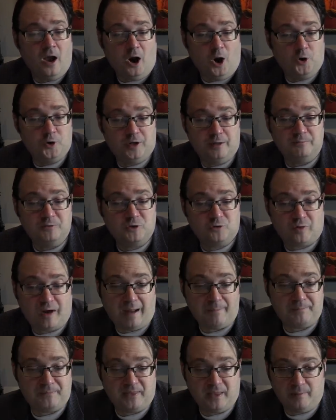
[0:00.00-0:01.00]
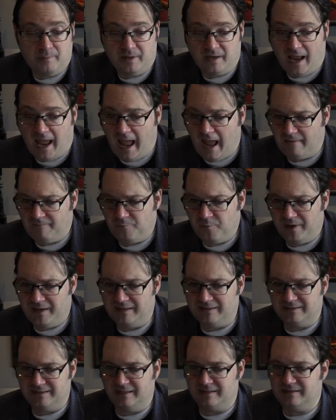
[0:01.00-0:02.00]
Odium trapped them in a halfway
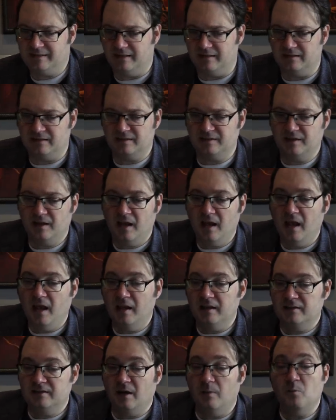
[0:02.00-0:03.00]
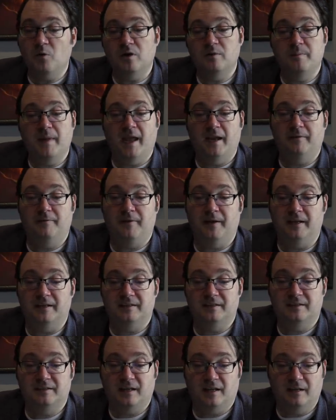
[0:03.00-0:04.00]
existence. Some would
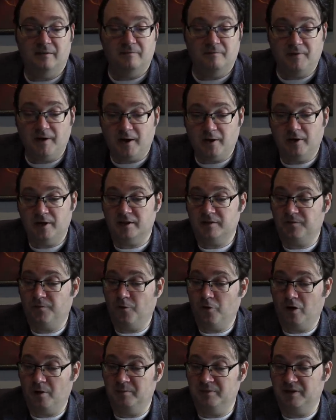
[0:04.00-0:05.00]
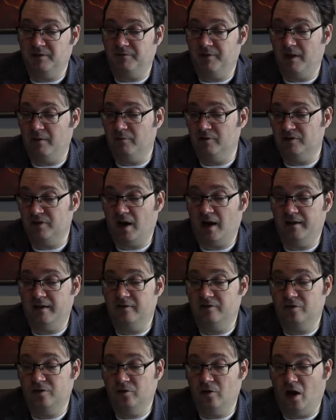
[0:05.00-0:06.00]
manifest in various forms if they
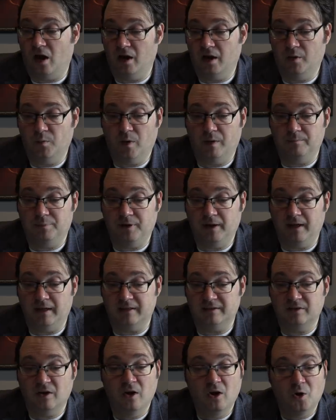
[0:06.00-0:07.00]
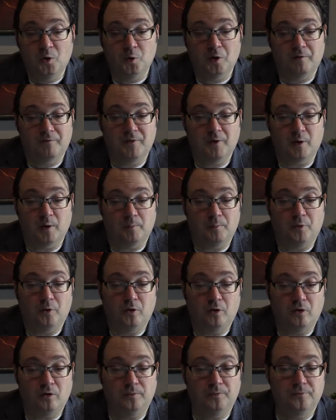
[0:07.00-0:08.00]
resided too long in one place, or if they are
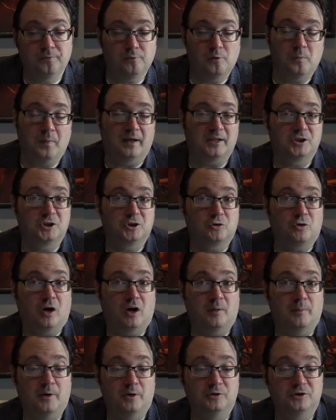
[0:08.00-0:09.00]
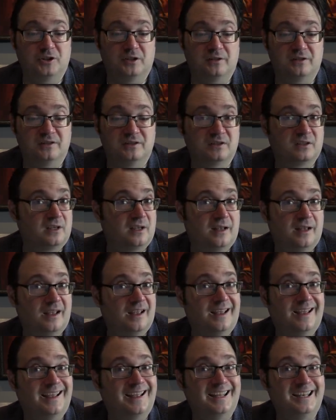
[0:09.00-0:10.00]
pulled through by strong emotions.
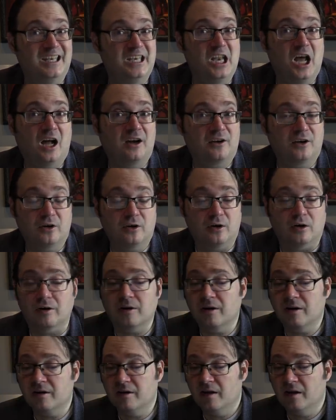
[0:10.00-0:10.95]
Not her.